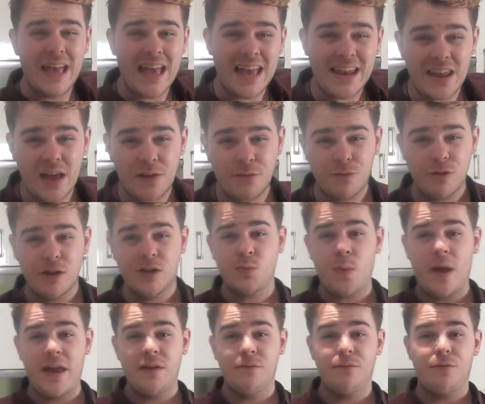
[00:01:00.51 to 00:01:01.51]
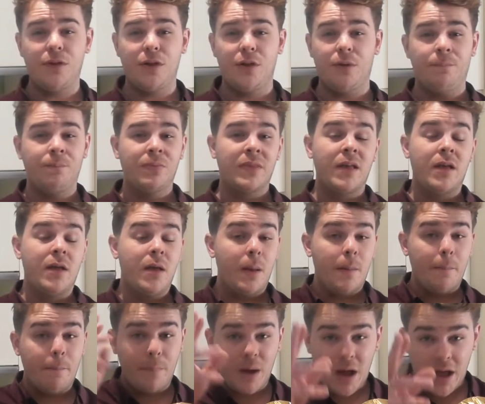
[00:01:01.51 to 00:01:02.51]
in that fridge waiting for you.
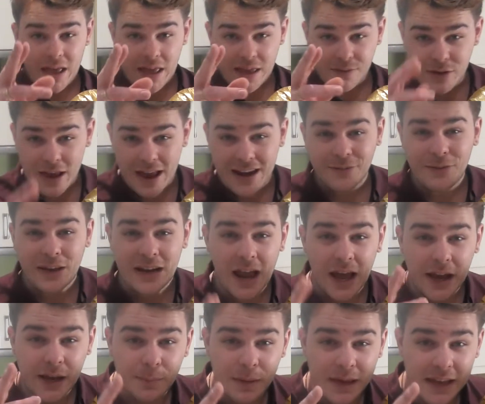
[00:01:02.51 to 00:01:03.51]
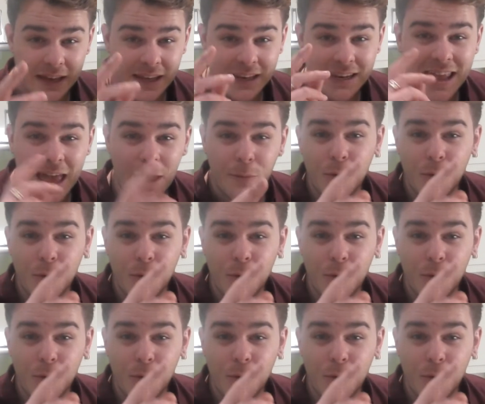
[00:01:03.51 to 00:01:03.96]
But if you're anything like me, they